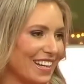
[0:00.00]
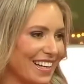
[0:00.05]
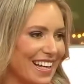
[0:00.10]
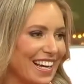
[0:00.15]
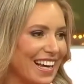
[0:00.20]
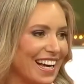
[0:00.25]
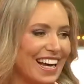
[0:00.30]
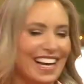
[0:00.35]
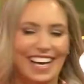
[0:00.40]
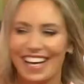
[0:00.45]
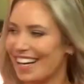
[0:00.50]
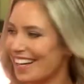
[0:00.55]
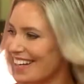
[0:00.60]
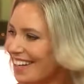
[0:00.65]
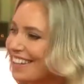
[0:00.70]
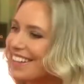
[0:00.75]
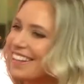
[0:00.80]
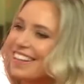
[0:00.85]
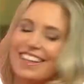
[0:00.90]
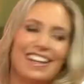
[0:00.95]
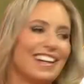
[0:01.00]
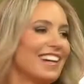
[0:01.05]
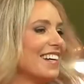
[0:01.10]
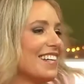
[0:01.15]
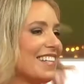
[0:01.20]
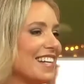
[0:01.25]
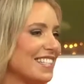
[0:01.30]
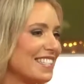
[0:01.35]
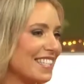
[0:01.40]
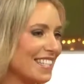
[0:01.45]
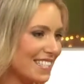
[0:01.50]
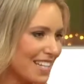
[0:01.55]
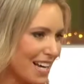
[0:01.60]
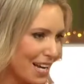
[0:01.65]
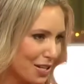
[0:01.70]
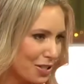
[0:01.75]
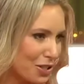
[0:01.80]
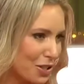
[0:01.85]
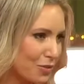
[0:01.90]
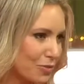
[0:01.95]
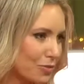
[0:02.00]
so, here's Tash. Let's see Tash.